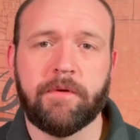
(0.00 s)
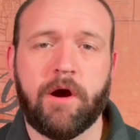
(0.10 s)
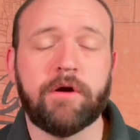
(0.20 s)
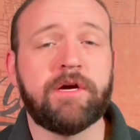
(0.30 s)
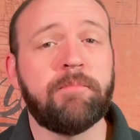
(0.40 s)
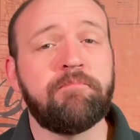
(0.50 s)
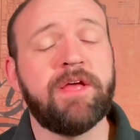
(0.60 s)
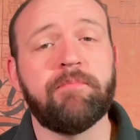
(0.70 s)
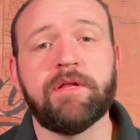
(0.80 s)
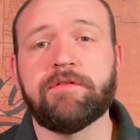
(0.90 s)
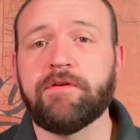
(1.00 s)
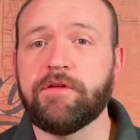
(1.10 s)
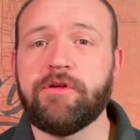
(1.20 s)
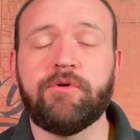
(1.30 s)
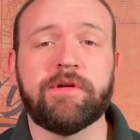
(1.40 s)
Our commitment to
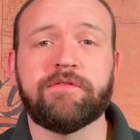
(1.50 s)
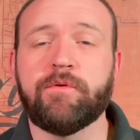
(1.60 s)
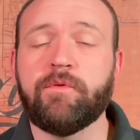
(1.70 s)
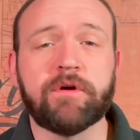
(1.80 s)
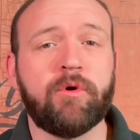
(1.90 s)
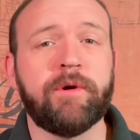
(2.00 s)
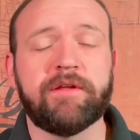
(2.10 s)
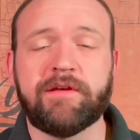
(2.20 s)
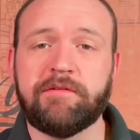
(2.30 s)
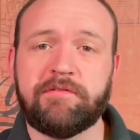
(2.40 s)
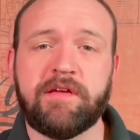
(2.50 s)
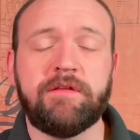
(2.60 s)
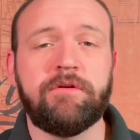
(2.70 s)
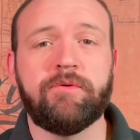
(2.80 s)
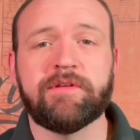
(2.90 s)
you is that we're going to
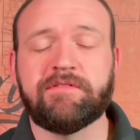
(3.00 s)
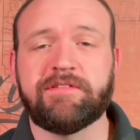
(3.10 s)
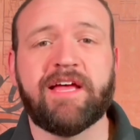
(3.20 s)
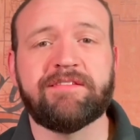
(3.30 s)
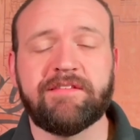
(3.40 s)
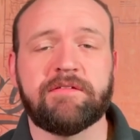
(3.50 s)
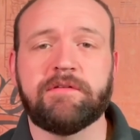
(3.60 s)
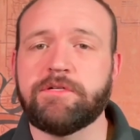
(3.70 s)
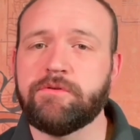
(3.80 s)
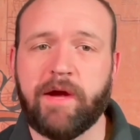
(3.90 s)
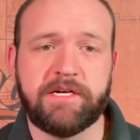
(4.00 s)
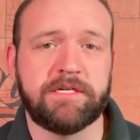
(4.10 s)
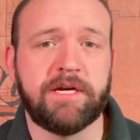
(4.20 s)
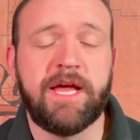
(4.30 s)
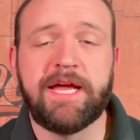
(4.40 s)
continue to assess this
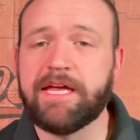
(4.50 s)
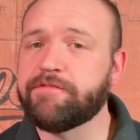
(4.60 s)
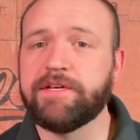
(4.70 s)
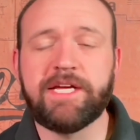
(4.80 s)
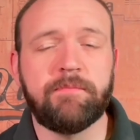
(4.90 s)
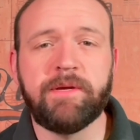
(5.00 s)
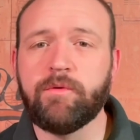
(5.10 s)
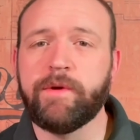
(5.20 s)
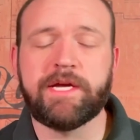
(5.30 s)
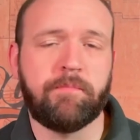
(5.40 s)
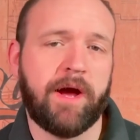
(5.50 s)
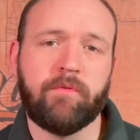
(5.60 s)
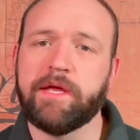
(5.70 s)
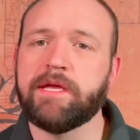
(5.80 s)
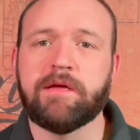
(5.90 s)
situation, if need be, week by
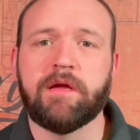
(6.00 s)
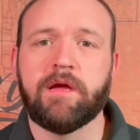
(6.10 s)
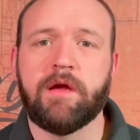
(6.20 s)
week.